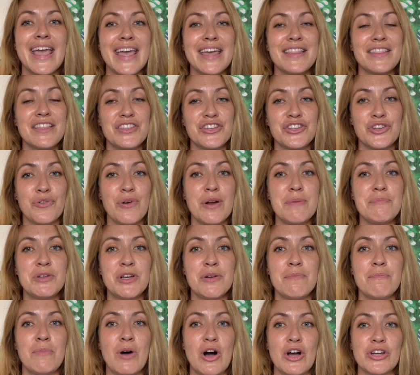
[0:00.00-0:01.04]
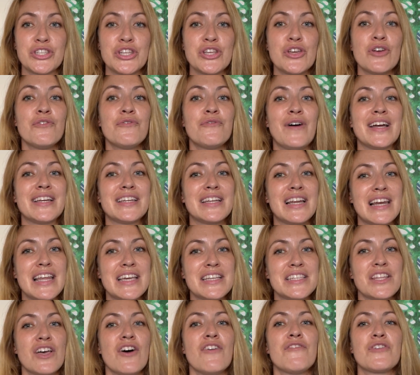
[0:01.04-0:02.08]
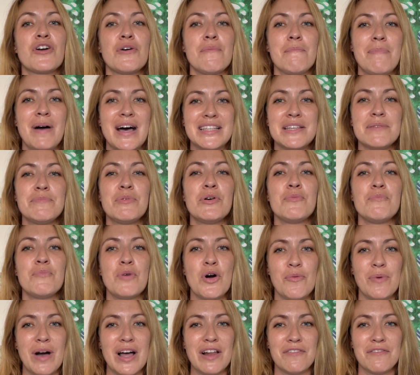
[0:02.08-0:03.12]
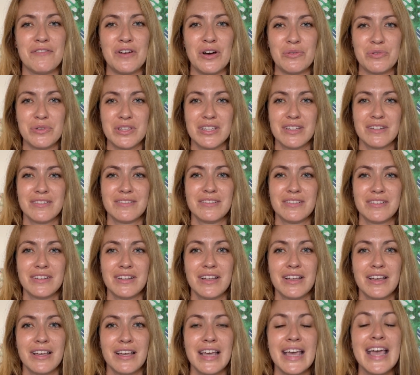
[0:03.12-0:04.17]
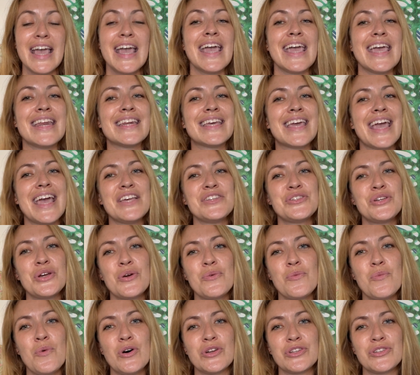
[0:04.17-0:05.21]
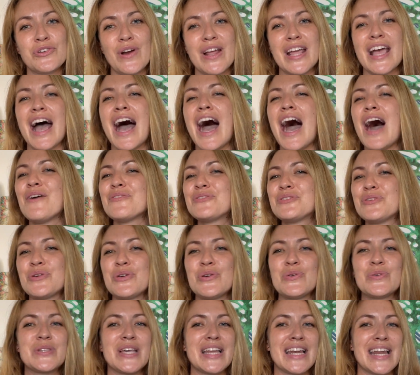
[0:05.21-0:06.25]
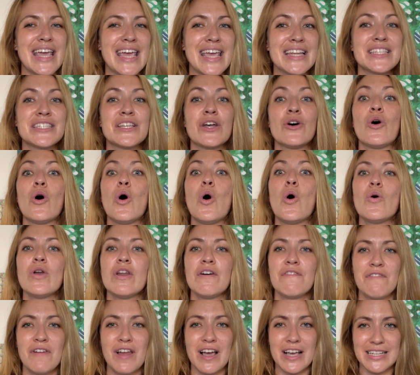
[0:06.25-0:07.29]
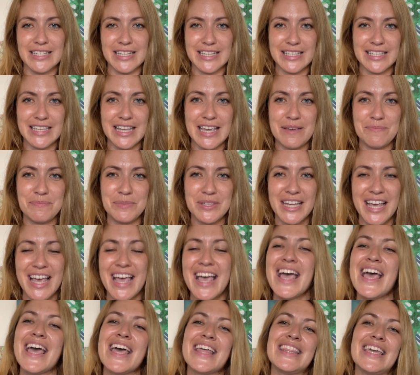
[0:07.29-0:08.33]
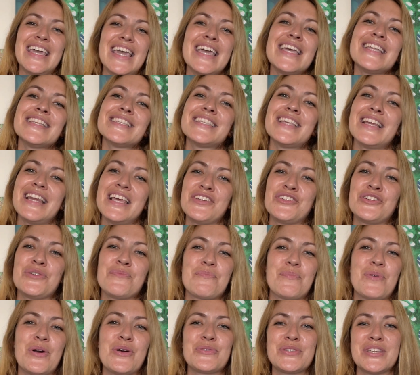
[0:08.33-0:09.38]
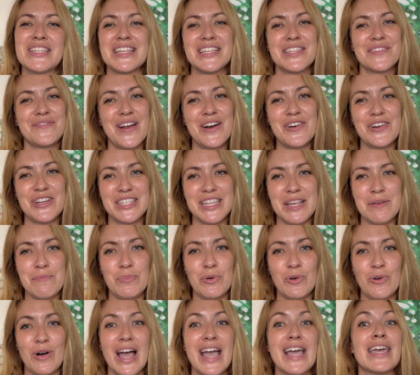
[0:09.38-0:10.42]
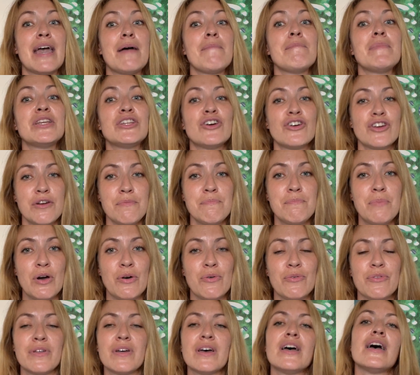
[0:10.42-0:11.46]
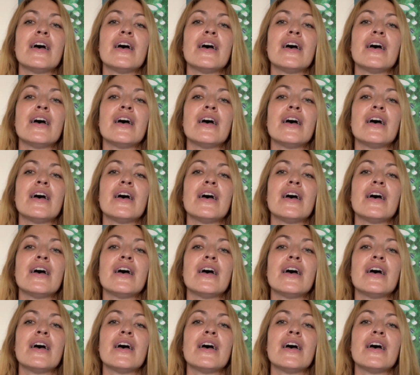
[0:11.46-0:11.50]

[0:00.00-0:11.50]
In the description box, you'll find a list of compatible mobile phones. In case you're wondering how to use and install Holafly's eSIMs, the installation process is very simple and can be done on both